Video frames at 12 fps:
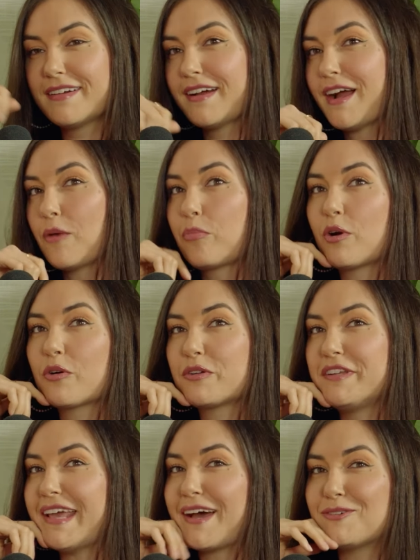I broke
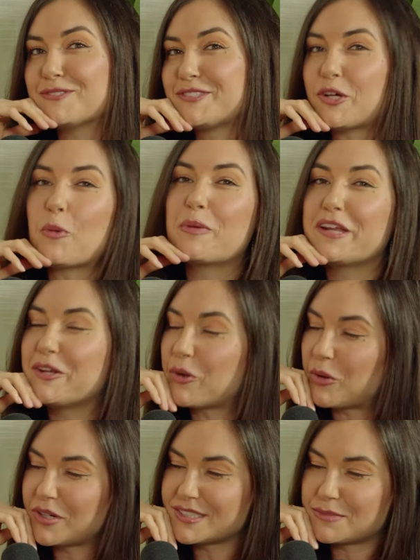down so many
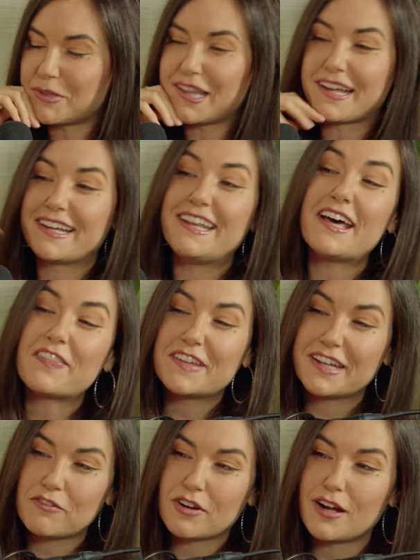doors, but like nothing
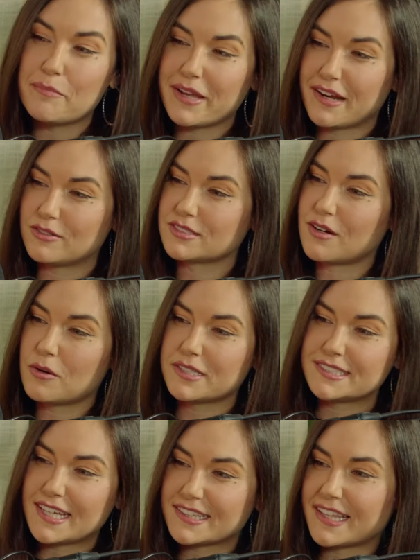ever got made. I was
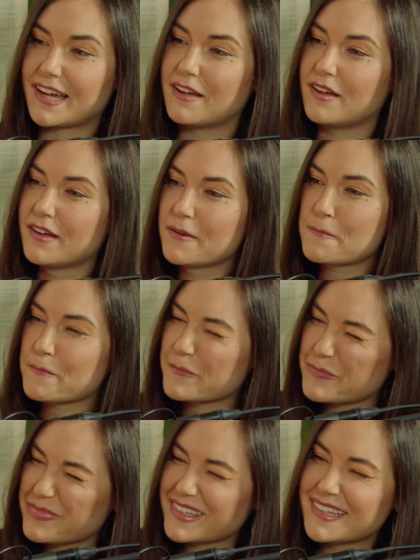always at that
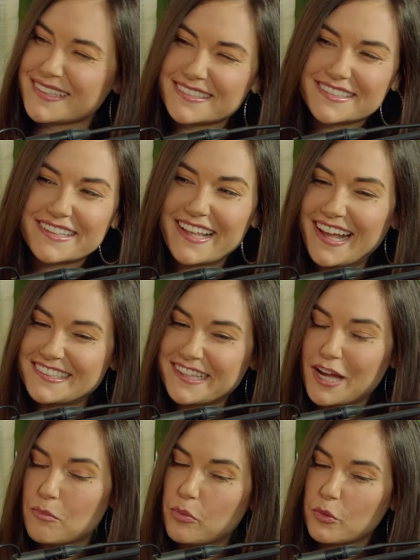at
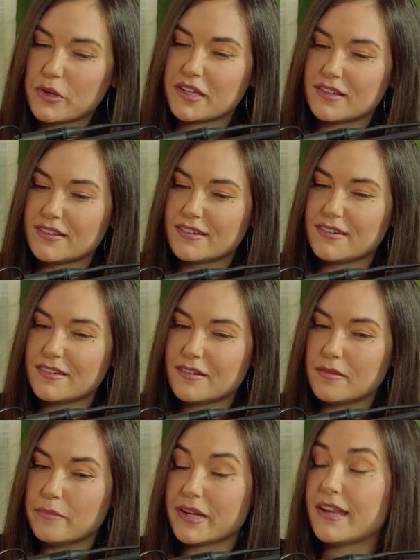that point
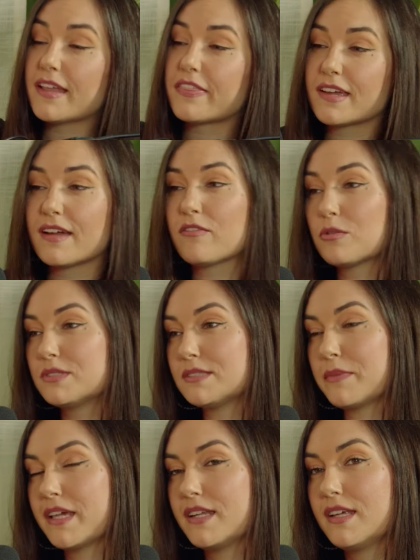but nothing ever was
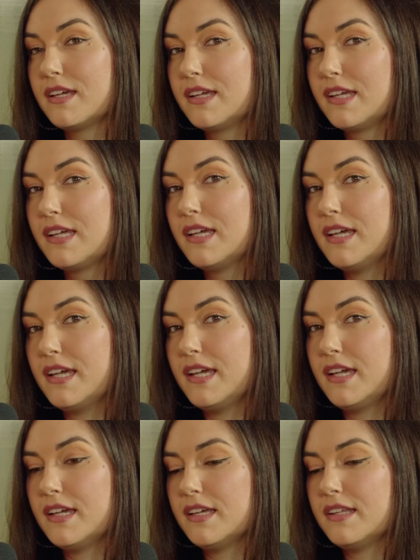made.
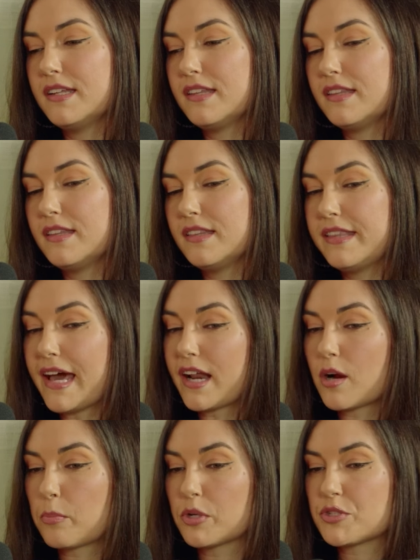And that
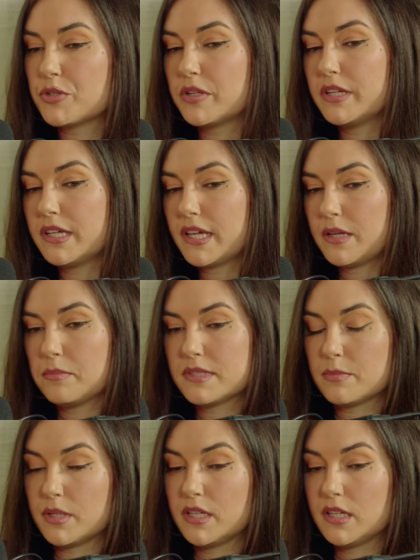opportunity came
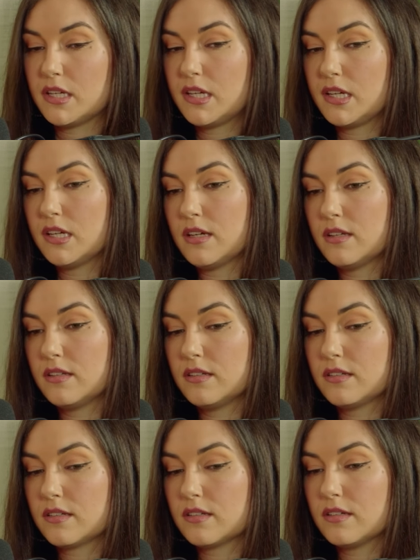to me,
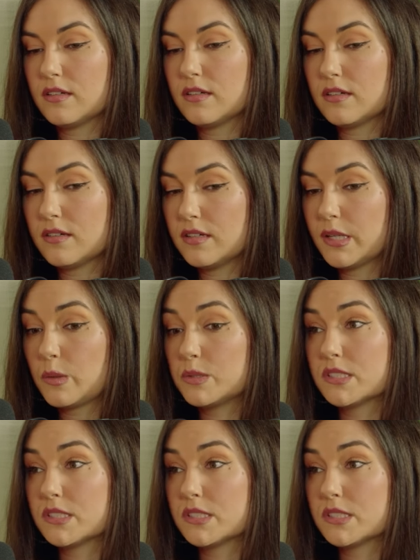and uh, it was